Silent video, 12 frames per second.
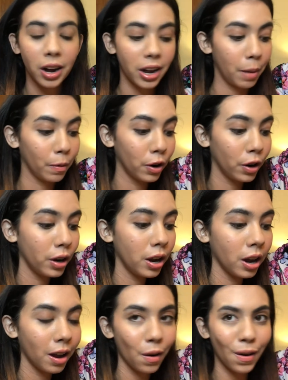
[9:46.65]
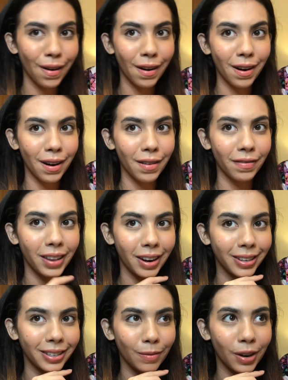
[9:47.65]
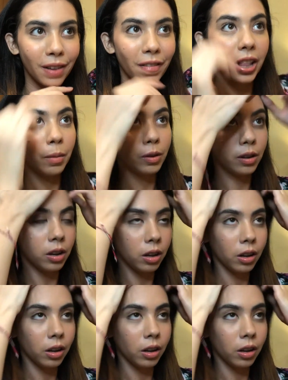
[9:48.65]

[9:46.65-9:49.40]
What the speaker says: neighborhood, or if there isn't one available,